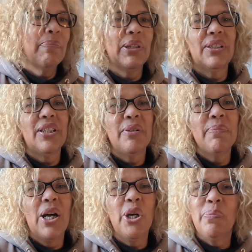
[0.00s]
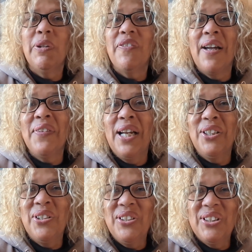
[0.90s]
But I hope you found
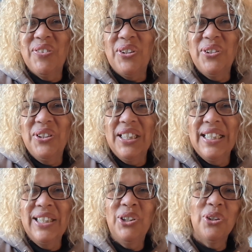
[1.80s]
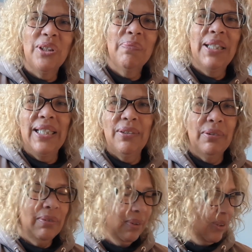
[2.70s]
that useful and enjoyed my
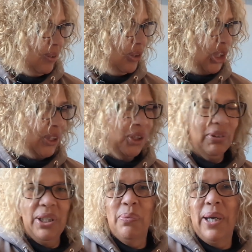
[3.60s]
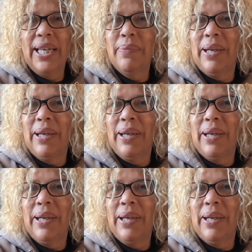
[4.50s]
little chattering away